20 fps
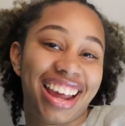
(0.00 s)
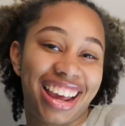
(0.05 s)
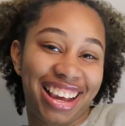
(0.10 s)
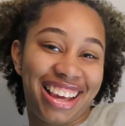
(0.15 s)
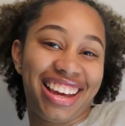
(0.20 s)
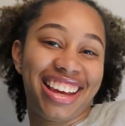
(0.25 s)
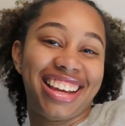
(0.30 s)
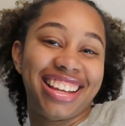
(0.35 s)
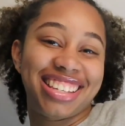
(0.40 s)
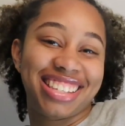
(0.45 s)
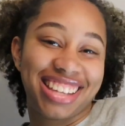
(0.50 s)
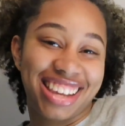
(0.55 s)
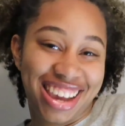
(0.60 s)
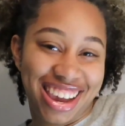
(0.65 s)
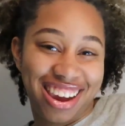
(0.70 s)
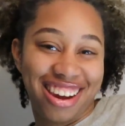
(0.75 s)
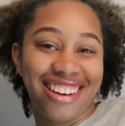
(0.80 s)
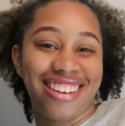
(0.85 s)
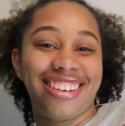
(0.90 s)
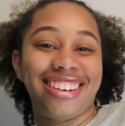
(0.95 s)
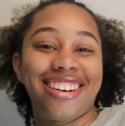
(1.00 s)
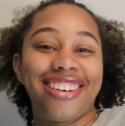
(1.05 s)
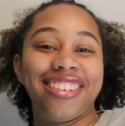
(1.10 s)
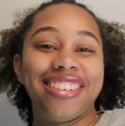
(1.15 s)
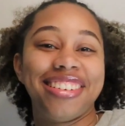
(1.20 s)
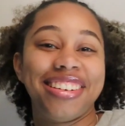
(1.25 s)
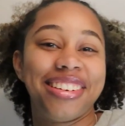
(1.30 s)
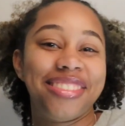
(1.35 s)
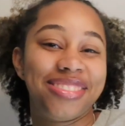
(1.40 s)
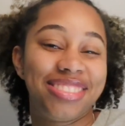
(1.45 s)
like there's air
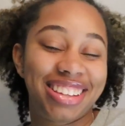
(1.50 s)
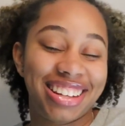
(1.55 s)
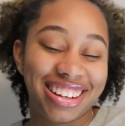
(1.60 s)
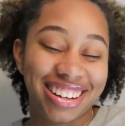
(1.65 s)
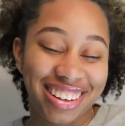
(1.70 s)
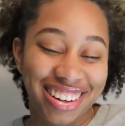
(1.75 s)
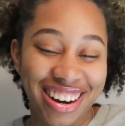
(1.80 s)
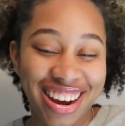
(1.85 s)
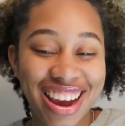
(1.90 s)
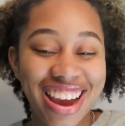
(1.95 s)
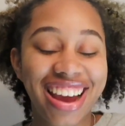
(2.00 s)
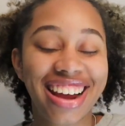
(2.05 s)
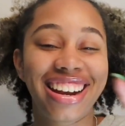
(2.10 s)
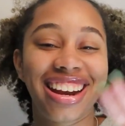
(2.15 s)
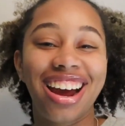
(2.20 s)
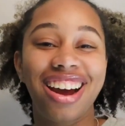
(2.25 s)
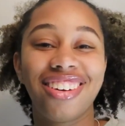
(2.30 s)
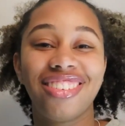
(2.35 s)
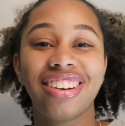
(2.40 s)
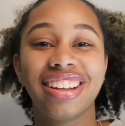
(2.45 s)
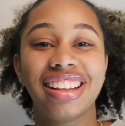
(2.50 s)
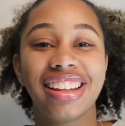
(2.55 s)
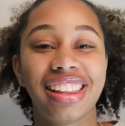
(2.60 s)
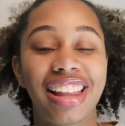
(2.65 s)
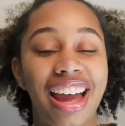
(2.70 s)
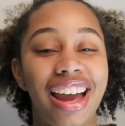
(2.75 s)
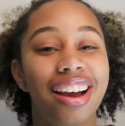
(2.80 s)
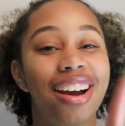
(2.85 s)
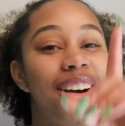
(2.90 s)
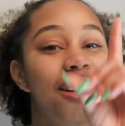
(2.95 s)
going up there. Not really
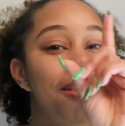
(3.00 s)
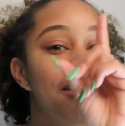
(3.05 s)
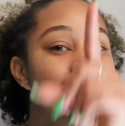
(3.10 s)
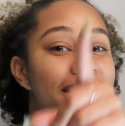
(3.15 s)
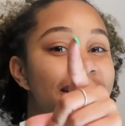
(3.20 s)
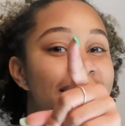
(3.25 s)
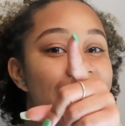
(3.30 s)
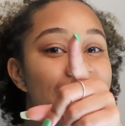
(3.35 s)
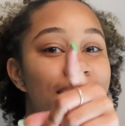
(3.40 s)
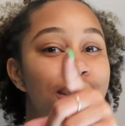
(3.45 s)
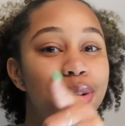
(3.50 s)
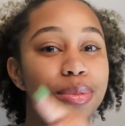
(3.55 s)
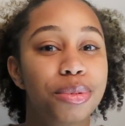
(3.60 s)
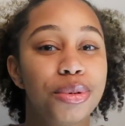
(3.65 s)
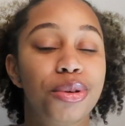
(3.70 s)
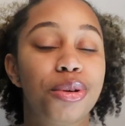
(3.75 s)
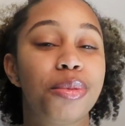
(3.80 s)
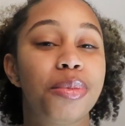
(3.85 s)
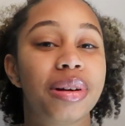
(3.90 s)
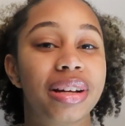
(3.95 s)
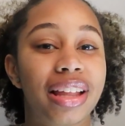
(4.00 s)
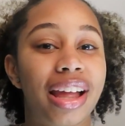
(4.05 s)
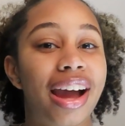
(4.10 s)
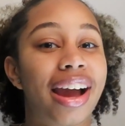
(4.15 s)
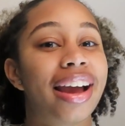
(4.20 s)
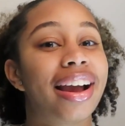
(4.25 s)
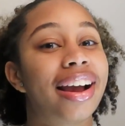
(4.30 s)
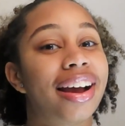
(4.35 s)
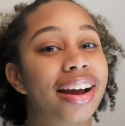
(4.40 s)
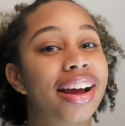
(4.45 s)
like, oh, there's underboob, but
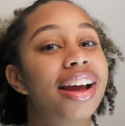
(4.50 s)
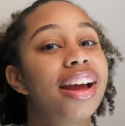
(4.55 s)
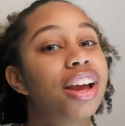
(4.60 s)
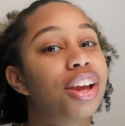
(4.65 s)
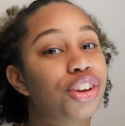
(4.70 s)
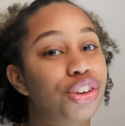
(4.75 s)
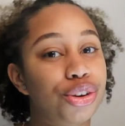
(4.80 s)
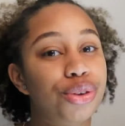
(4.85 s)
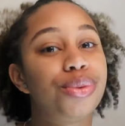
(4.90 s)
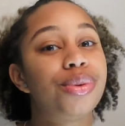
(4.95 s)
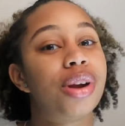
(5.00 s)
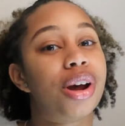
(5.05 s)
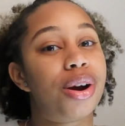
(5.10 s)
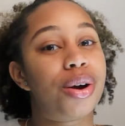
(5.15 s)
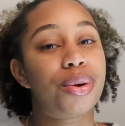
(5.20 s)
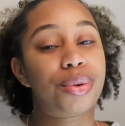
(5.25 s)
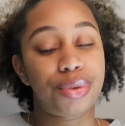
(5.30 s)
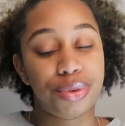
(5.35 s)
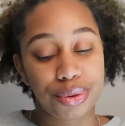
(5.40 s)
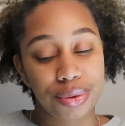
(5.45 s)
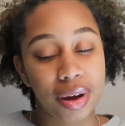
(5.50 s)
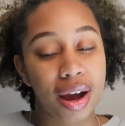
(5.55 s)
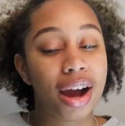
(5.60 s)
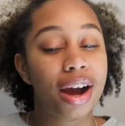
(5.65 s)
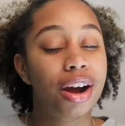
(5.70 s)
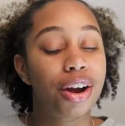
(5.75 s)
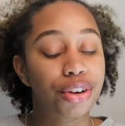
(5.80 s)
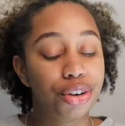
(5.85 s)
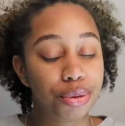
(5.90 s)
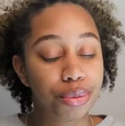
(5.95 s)
like you know you
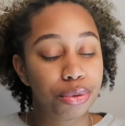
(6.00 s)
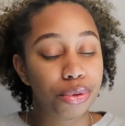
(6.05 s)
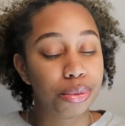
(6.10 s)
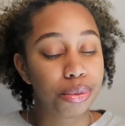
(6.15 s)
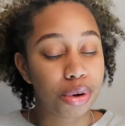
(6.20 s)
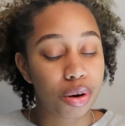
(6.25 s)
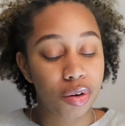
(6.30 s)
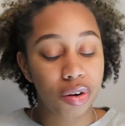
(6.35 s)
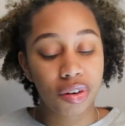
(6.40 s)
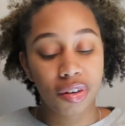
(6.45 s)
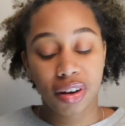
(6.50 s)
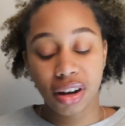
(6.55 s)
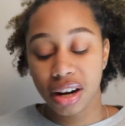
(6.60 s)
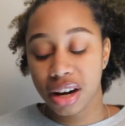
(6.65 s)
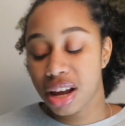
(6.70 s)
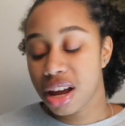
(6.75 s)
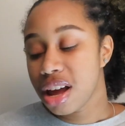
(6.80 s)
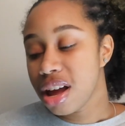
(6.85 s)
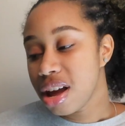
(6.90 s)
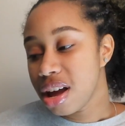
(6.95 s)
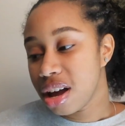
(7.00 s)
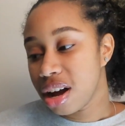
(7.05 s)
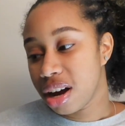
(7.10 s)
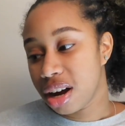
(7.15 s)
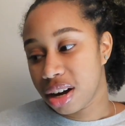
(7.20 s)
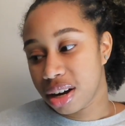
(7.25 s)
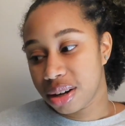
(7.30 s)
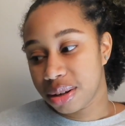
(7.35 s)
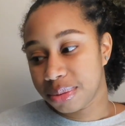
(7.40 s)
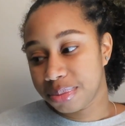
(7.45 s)
got underboob going on.
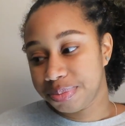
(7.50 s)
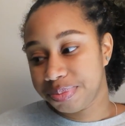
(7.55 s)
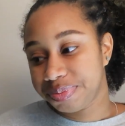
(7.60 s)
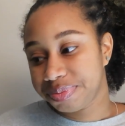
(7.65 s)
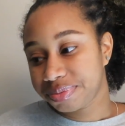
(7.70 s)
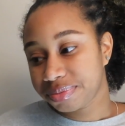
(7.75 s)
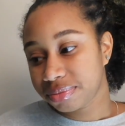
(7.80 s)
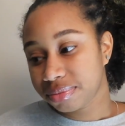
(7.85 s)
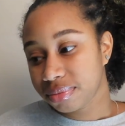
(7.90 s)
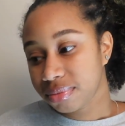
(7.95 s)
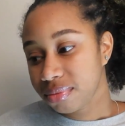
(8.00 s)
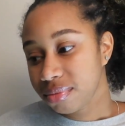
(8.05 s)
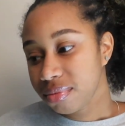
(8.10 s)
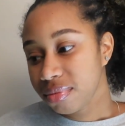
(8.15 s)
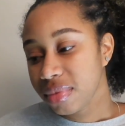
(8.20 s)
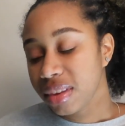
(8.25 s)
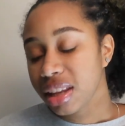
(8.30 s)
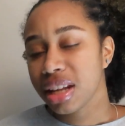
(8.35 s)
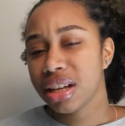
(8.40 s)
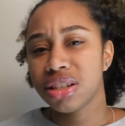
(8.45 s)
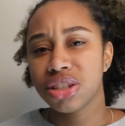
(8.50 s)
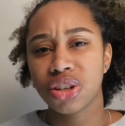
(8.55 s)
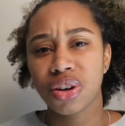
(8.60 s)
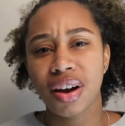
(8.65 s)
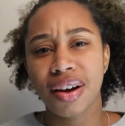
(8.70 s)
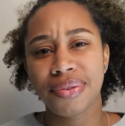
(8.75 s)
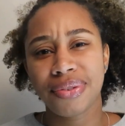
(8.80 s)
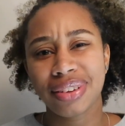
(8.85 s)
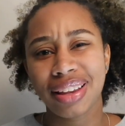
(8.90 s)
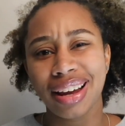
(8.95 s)
Um, so
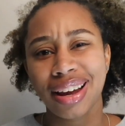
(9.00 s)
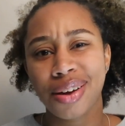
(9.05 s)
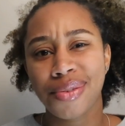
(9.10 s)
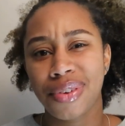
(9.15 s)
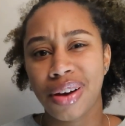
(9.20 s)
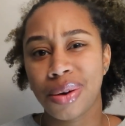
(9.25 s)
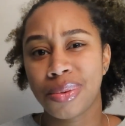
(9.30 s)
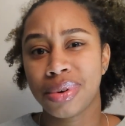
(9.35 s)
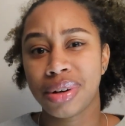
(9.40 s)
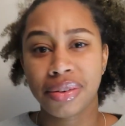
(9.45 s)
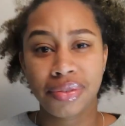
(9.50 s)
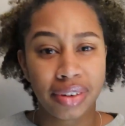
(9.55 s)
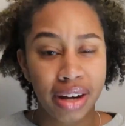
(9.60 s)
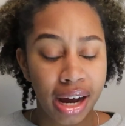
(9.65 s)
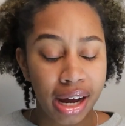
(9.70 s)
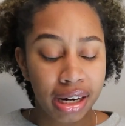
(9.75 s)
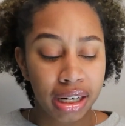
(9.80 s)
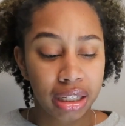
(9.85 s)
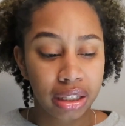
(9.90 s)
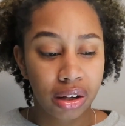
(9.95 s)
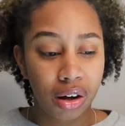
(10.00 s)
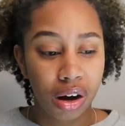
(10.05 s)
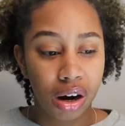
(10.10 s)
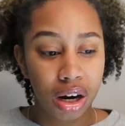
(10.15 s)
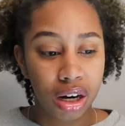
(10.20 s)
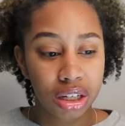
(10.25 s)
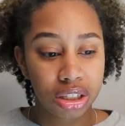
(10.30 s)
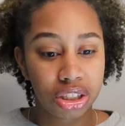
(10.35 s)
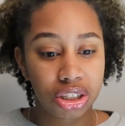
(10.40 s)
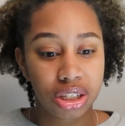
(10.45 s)
I feel like if I would have gotten a
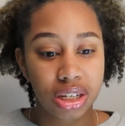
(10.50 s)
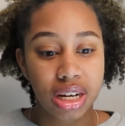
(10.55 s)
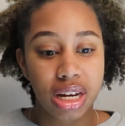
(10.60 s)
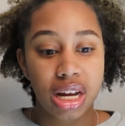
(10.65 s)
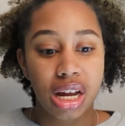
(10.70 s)
large,